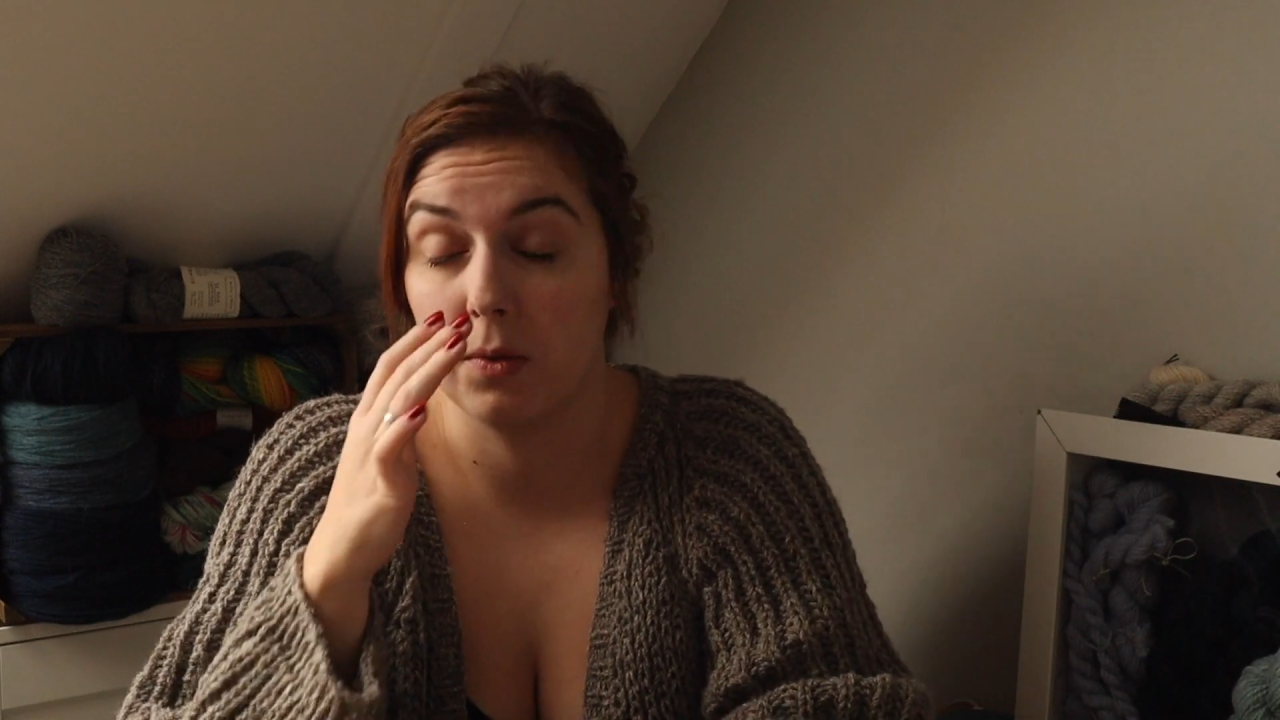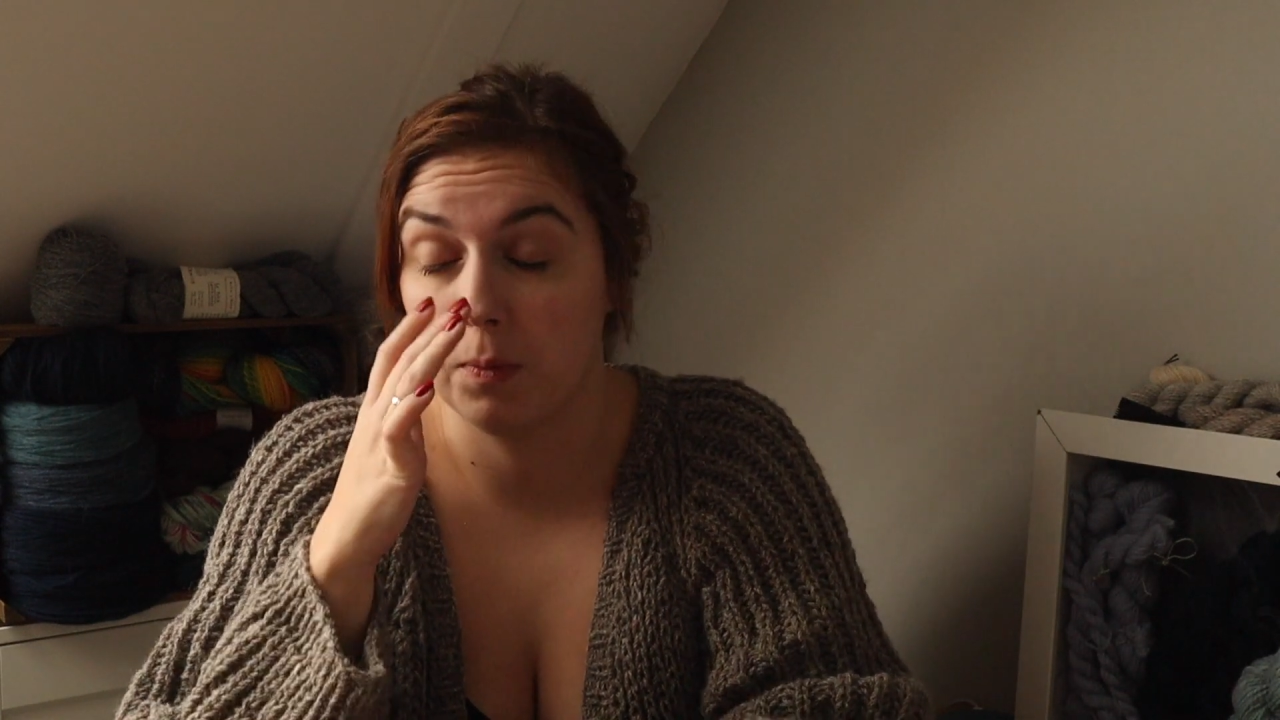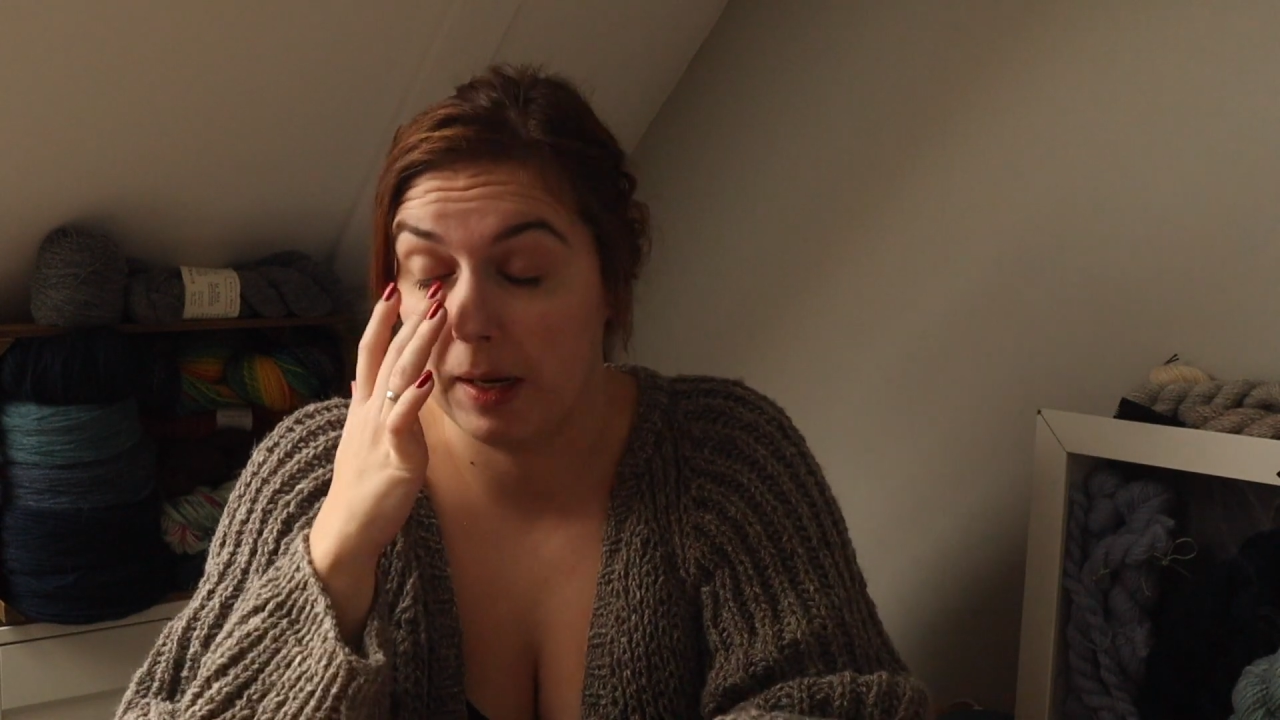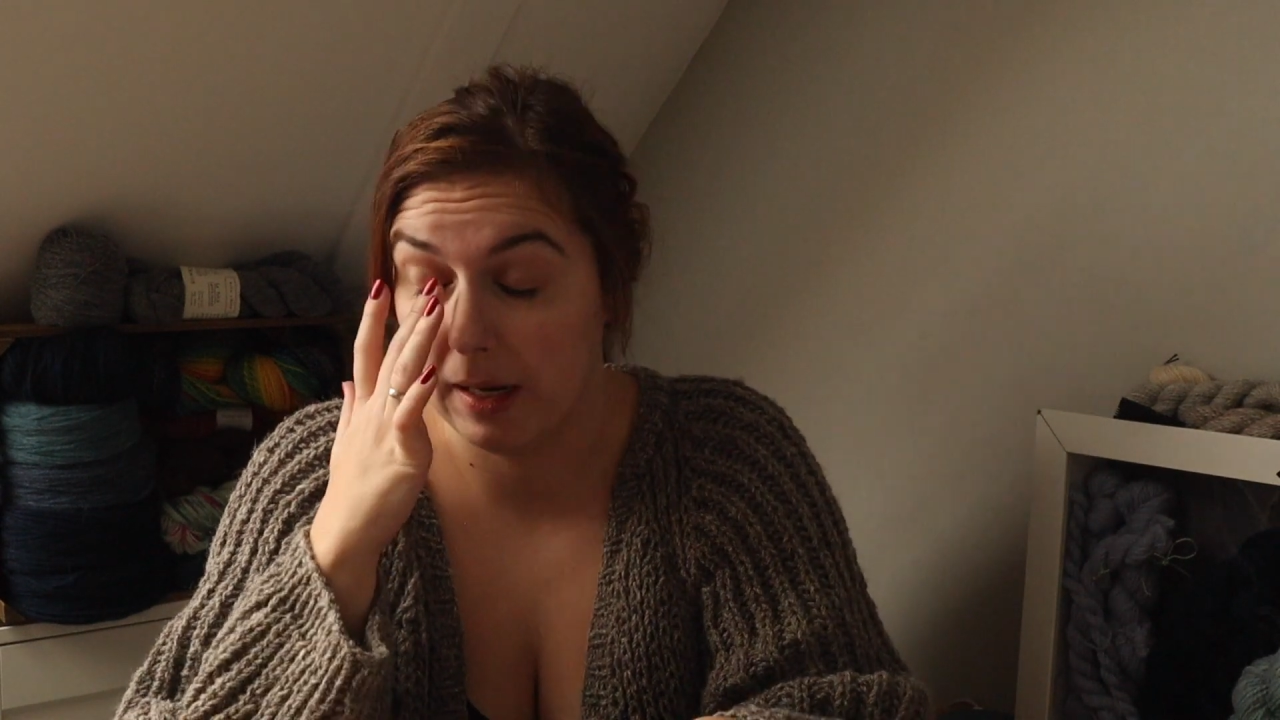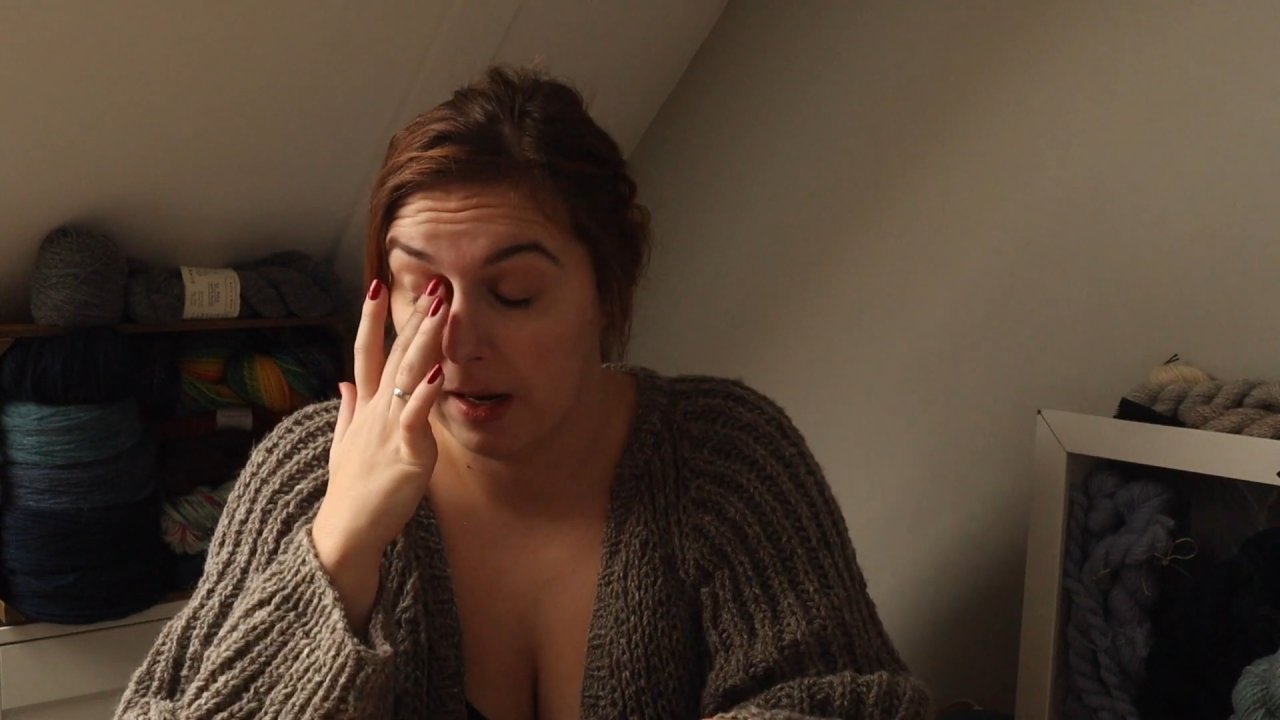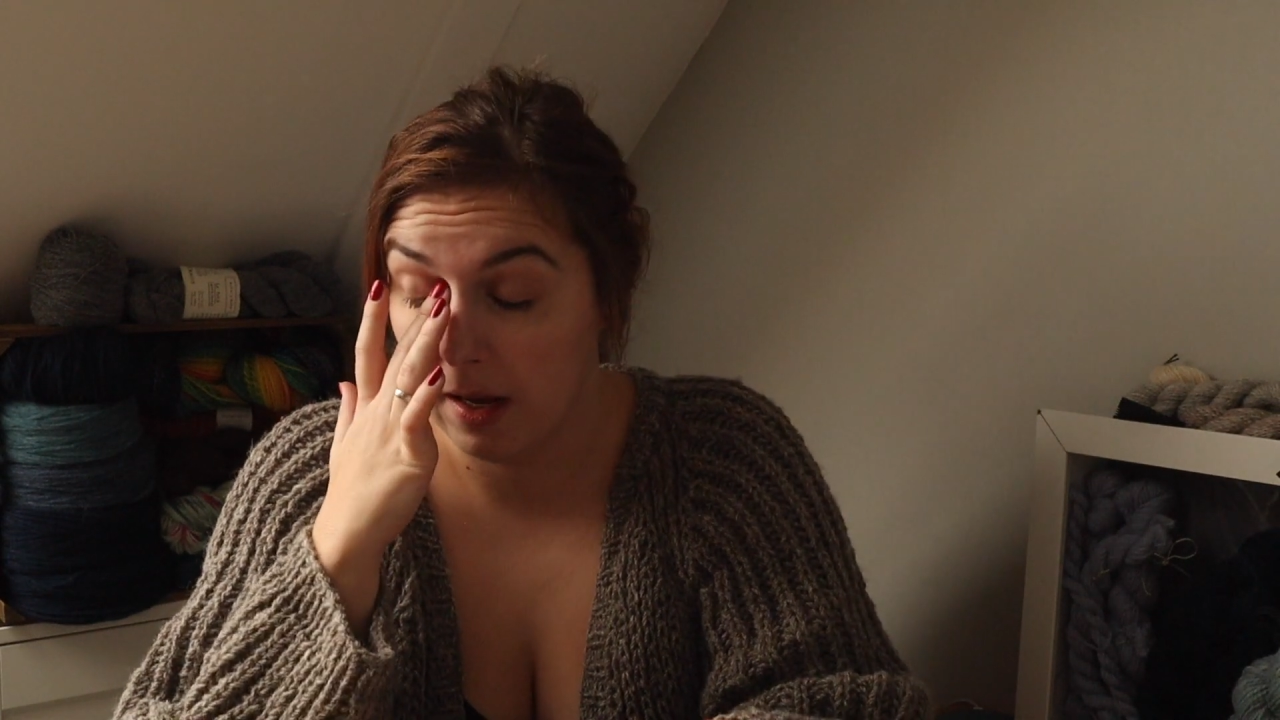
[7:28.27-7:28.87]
of my